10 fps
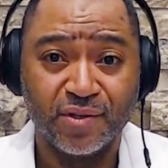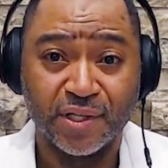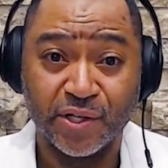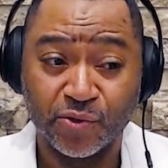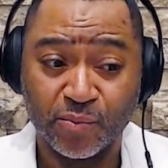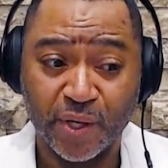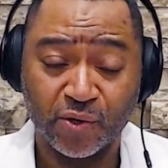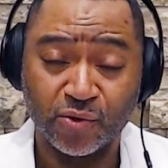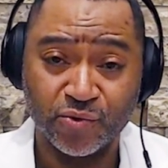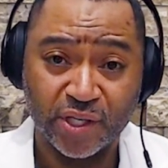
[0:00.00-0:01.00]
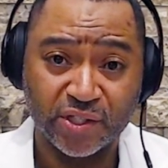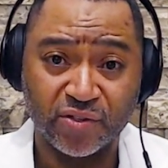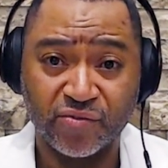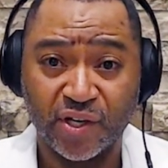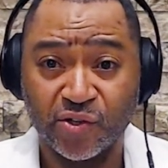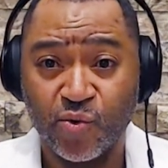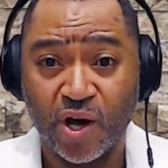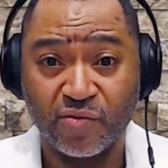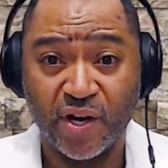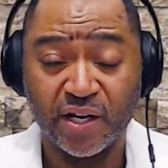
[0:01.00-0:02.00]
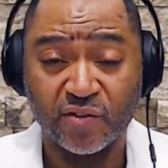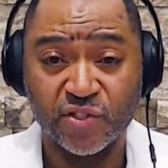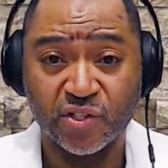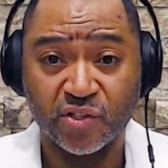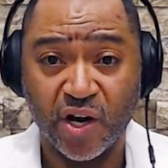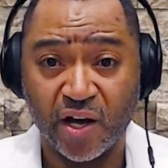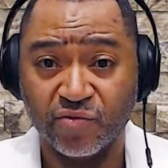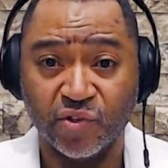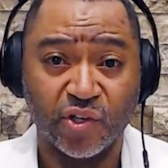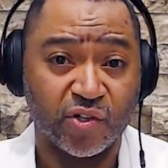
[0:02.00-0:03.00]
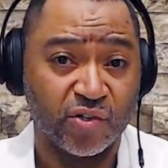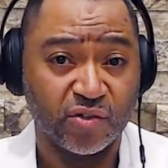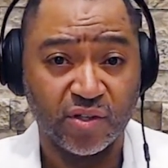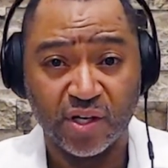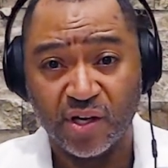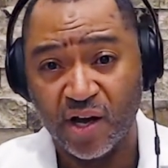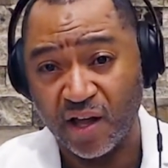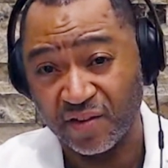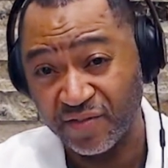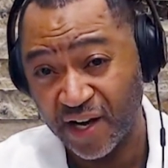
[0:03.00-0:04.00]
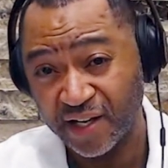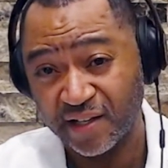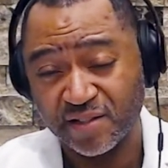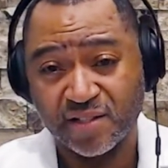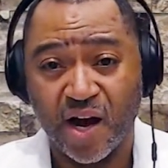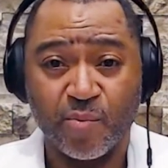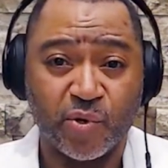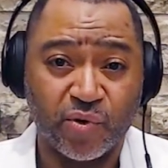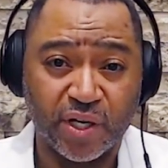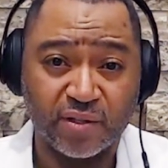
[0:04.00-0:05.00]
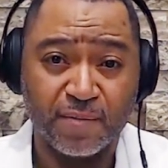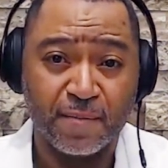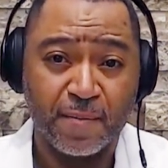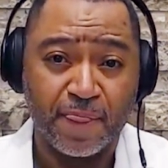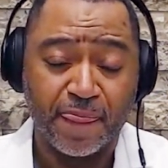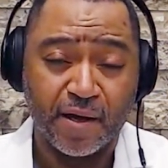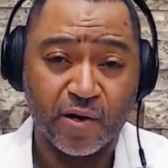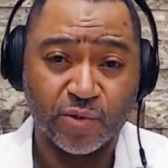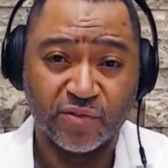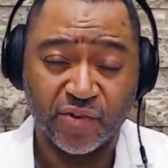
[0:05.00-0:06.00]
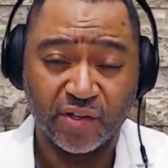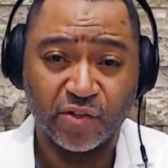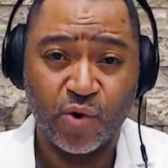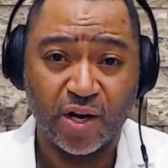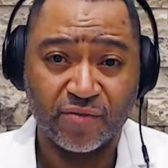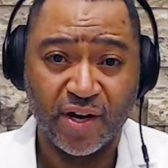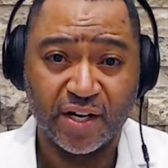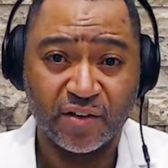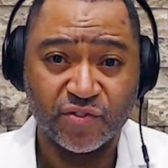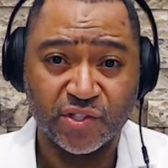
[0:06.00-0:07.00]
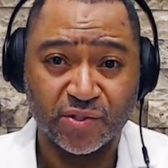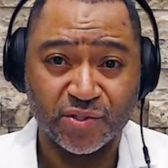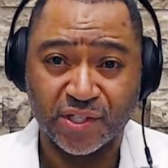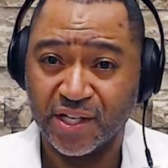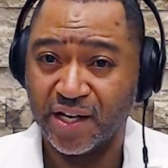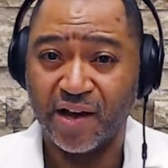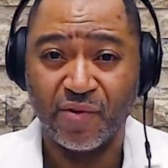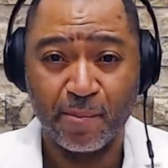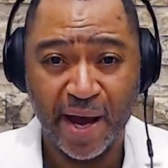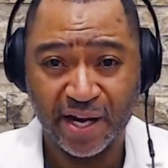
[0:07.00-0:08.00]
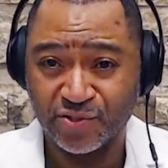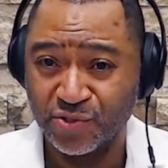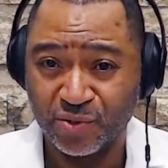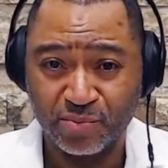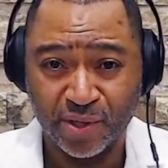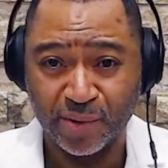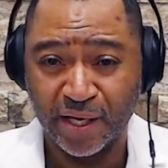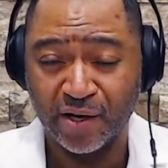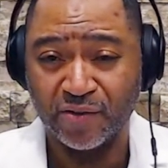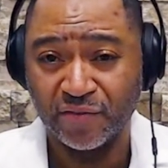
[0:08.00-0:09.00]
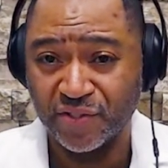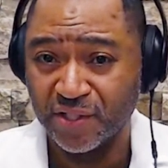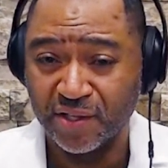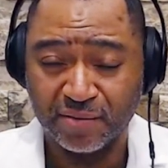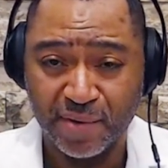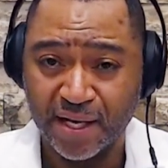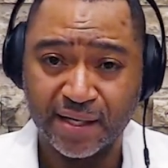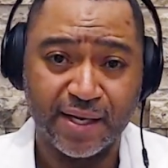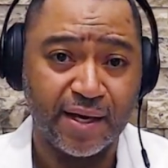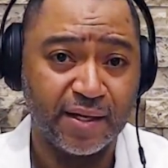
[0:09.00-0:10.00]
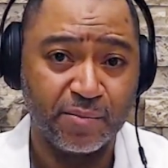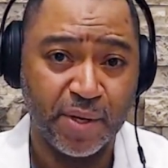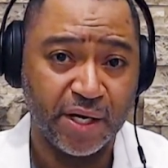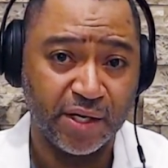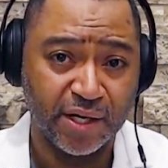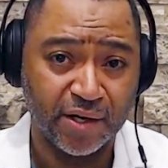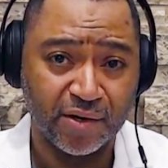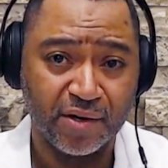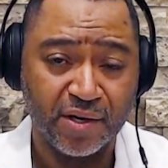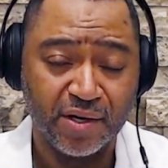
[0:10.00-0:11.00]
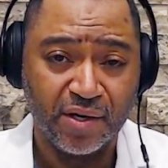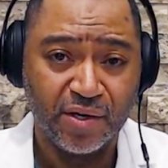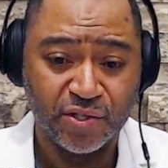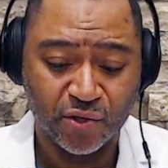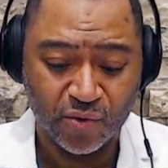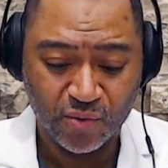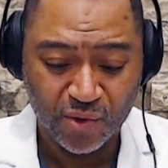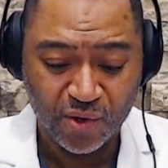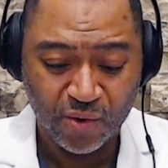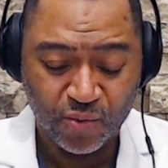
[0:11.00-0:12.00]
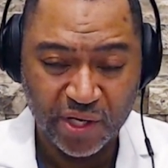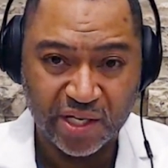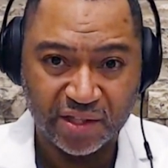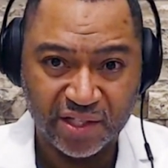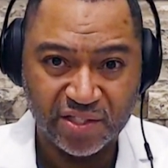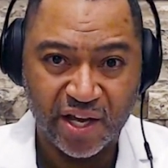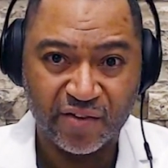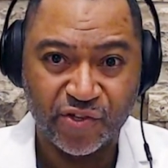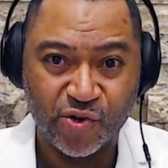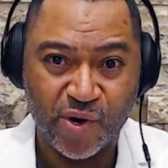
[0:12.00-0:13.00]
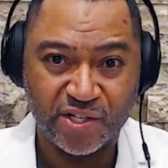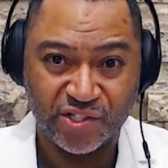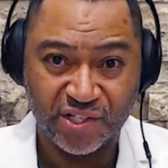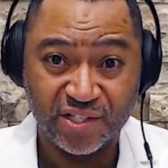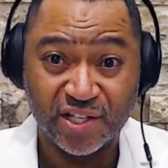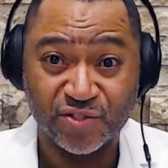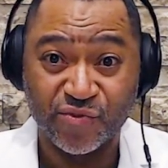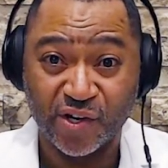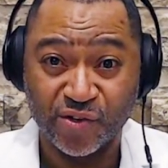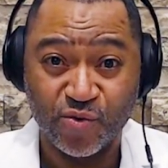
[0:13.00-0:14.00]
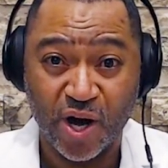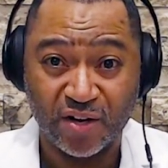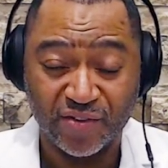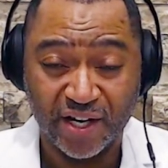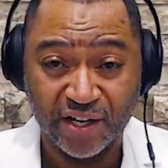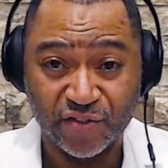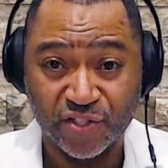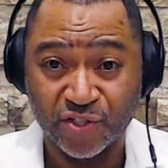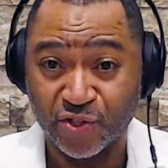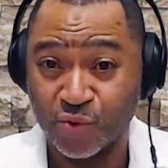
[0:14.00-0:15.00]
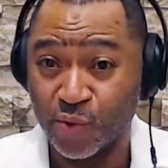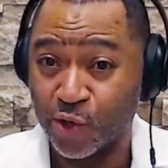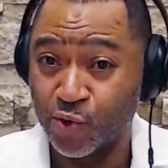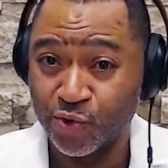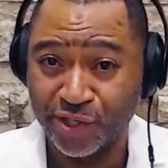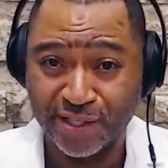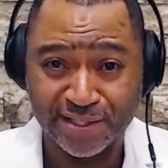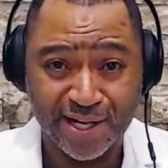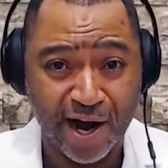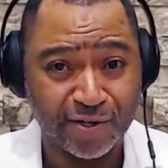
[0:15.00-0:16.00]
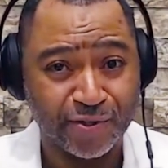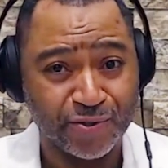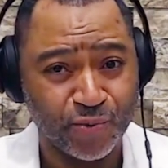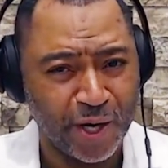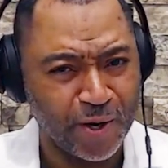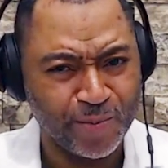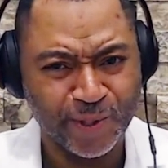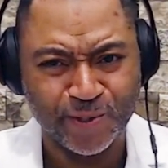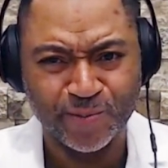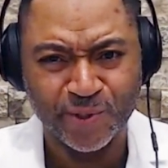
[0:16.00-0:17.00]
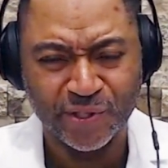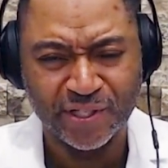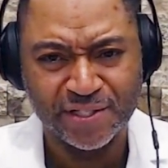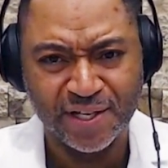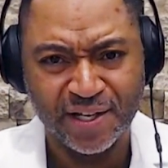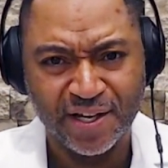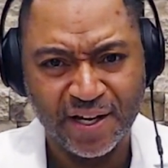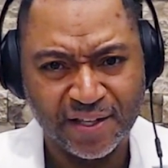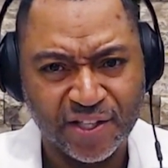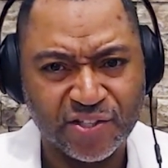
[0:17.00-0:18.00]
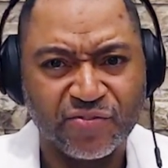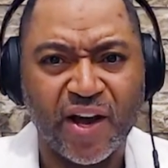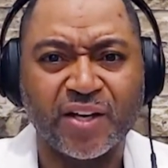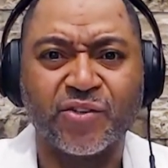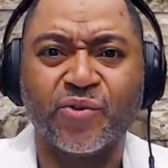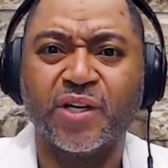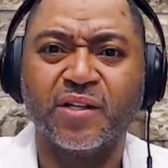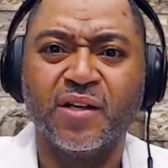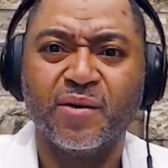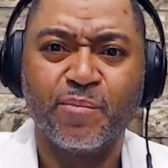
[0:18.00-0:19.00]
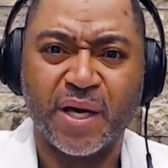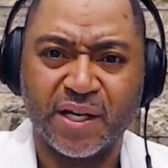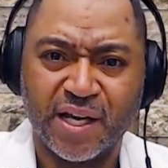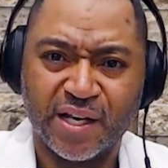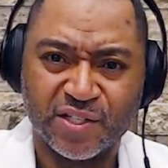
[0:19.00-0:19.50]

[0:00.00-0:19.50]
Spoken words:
an interim medical director at a federally qualified health center. I've learned how the finances operate with the federally qualified health centers. Again, I have a master's in public health. I've studied Medicaid and Medicare. So we get these FQHCs as federally qualified health centers. We're recruiting these doctors. We're helping communities. And then you factor in Medicaid